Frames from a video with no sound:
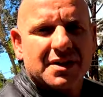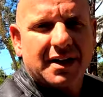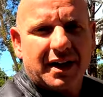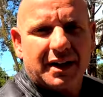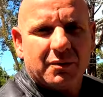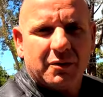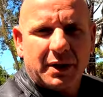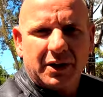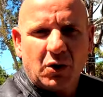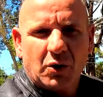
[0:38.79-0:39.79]
stunning. We've
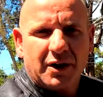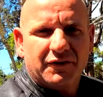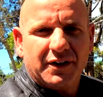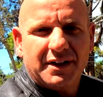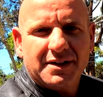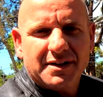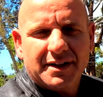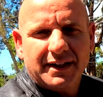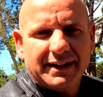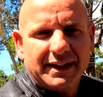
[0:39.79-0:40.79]
been longing for
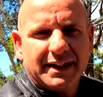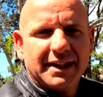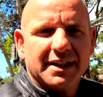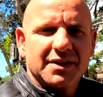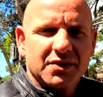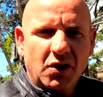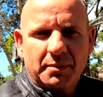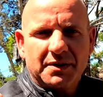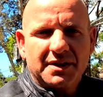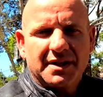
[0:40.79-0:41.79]
this.
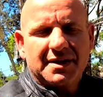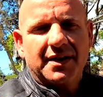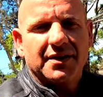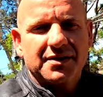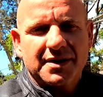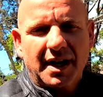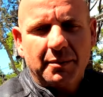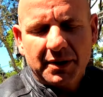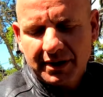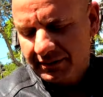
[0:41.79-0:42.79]
Time to test out the
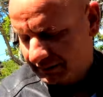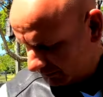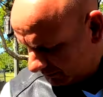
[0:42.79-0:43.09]
Saddlemen